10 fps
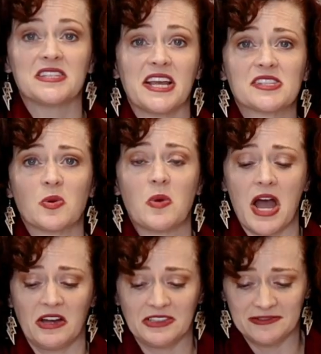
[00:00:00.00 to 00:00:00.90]
Takes a
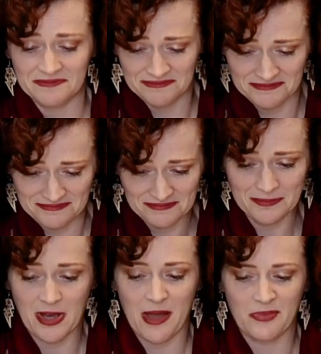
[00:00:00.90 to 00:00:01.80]
while.
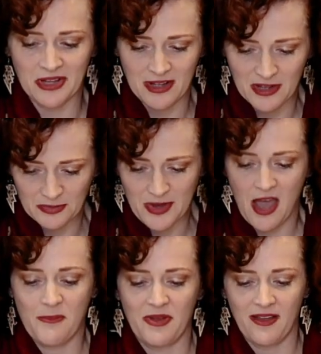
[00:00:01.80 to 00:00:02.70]
Pump,
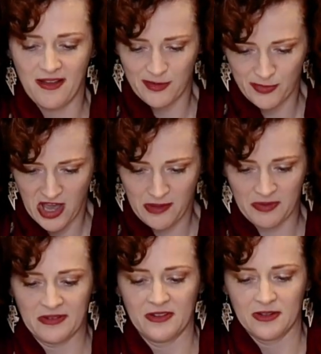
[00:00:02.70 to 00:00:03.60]
pump,
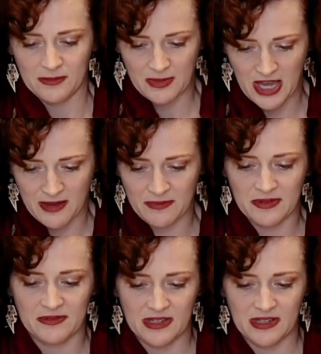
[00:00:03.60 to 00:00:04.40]
pump, pump.